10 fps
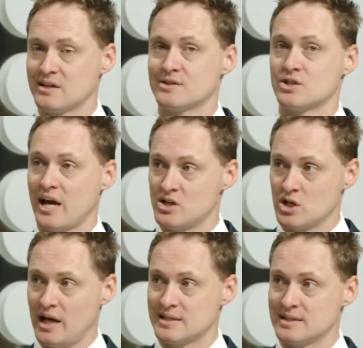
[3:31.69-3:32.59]

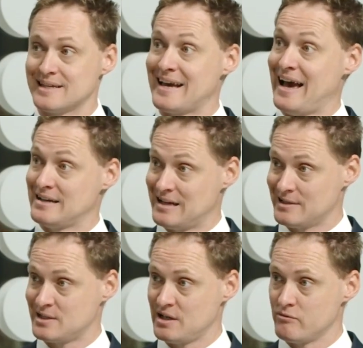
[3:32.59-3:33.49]
exchange licensing and
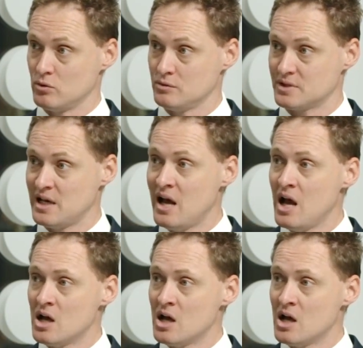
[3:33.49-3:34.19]
custody rules.